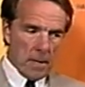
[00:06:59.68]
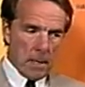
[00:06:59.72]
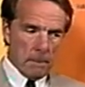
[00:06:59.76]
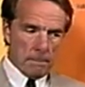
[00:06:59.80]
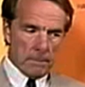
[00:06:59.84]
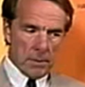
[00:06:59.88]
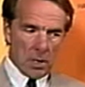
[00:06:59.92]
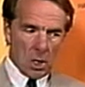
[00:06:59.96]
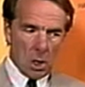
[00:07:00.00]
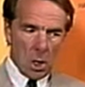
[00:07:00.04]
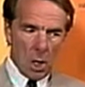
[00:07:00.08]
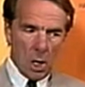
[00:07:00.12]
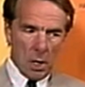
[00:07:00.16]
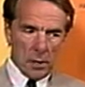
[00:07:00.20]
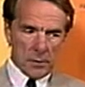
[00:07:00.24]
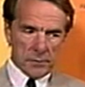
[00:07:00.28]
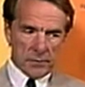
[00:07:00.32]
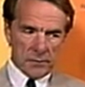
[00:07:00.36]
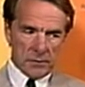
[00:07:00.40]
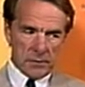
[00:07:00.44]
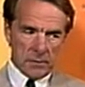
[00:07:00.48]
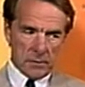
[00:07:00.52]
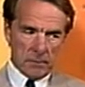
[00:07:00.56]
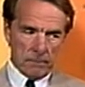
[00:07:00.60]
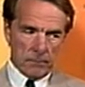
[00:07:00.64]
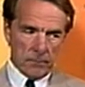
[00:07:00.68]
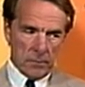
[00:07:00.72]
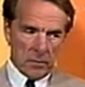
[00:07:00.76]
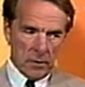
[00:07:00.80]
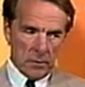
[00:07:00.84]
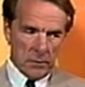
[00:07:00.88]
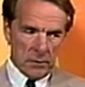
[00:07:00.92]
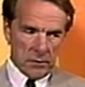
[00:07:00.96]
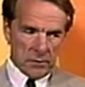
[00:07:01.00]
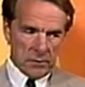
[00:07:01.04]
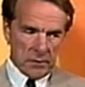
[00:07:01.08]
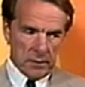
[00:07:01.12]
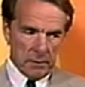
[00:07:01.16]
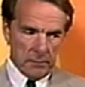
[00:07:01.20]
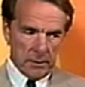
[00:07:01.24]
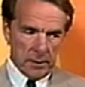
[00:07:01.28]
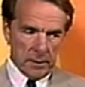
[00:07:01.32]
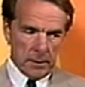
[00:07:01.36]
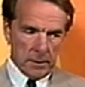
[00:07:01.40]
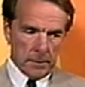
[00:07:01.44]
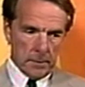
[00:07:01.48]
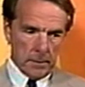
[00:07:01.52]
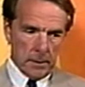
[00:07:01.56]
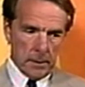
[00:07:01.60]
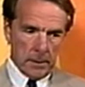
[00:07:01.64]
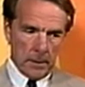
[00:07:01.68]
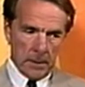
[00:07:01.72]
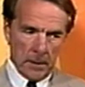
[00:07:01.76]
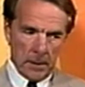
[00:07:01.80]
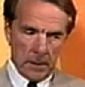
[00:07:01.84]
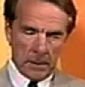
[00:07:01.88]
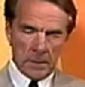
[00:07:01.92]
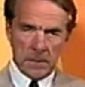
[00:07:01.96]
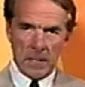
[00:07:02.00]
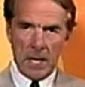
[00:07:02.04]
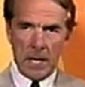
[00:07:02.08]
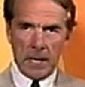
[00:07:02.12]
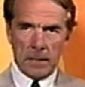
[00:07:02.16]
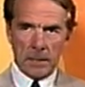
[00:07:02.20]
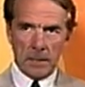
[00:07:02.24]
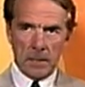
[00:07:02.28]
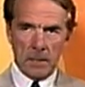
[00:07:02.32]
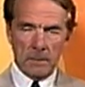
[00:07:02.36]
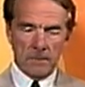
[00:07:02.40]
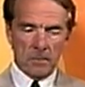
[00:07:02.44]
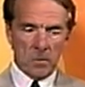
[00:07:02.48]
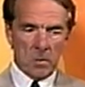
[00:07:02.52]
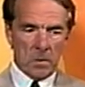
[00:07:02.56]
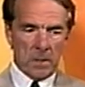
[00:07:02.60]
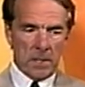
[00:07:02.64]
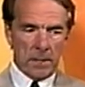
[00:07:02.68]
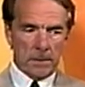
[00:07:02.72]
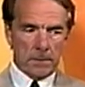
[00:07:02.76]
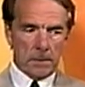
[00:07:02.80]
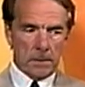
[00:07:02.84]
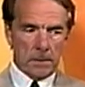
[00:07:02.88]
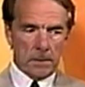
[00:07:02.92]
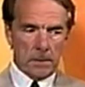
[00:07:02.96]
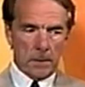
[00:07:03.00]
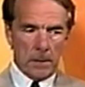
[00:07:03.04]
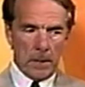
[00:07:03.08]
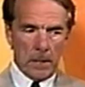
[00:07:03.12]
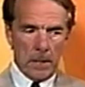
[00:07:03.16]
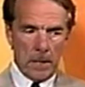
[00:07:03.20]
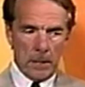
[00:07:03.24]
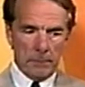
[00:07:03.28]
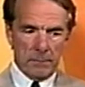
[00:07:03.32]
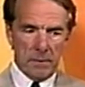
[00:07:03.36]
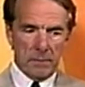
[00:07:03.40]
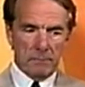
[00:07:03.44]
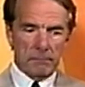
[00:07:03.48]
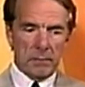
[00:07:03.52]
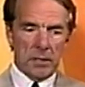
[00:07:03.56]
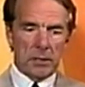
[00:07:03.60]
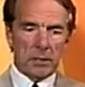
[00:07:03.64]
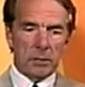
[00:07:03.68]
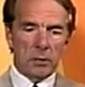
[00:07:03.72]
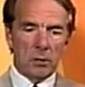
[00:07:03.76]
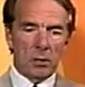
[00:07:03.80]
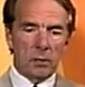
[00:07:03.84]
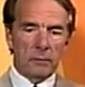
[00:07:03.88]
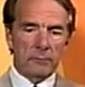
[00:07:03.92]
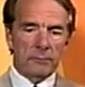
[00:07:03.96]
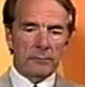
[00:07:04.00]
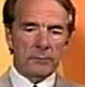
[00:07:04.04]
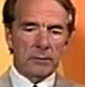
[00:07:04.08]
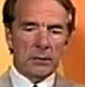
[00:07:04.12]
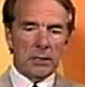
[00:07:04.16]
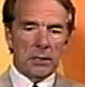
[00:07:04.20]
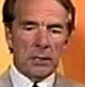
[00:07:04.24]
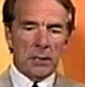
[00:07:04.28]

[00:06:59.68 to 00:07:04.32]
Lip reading: Because the Syrian attack at 0400 had been beaten off,